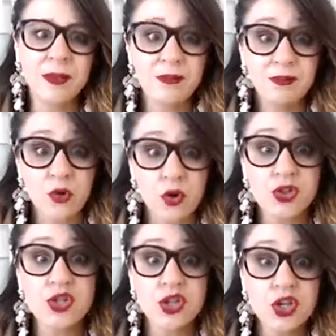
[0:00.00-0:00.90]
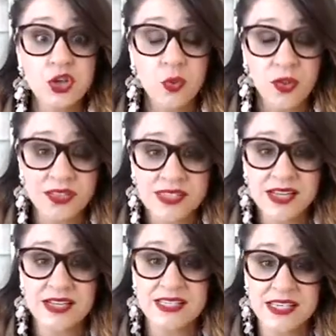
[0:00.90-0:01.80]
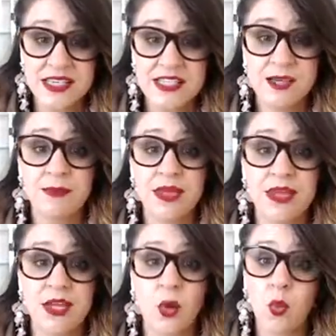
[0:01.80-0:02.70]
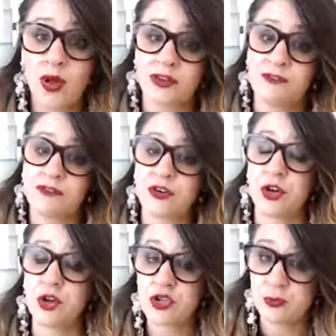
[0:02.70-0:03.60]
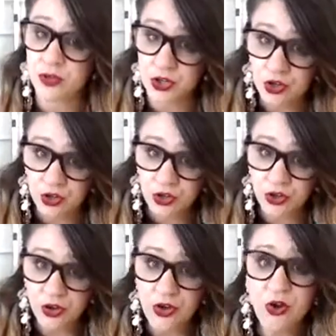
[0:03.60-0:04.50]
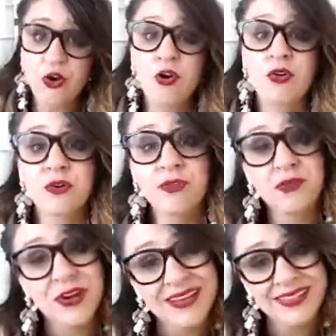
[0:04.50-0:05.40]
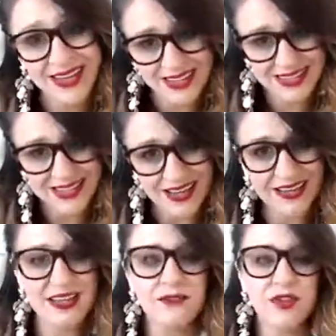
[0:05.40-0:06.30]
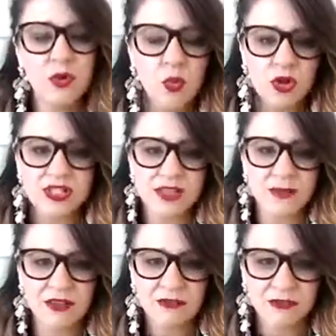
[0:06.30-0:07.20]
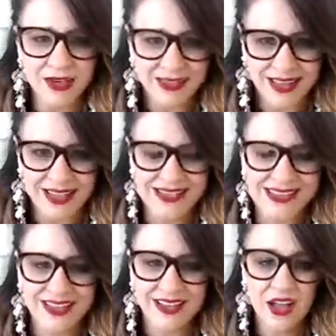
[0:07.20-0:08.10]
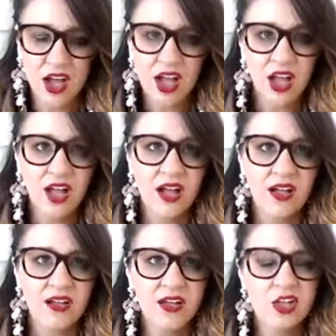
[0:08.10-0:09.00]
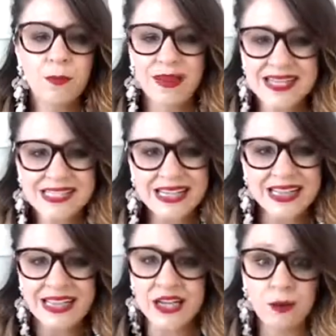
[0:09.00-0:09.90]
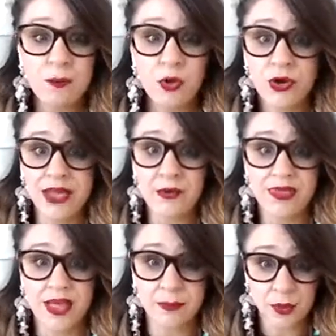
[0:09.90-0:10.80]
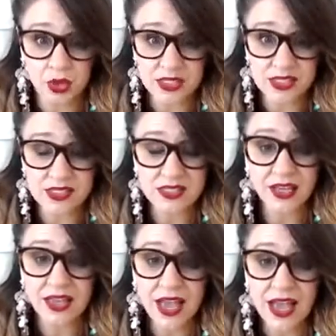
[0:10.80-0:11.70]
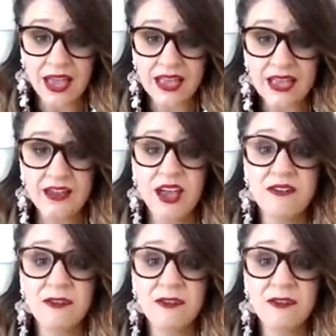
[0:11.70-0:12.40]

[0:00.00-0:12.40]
Number 4, do you want this idea to be one for an entrepreneur or a freelancer? If you want to be a freelancer, you're basically an employee without a boss, okay?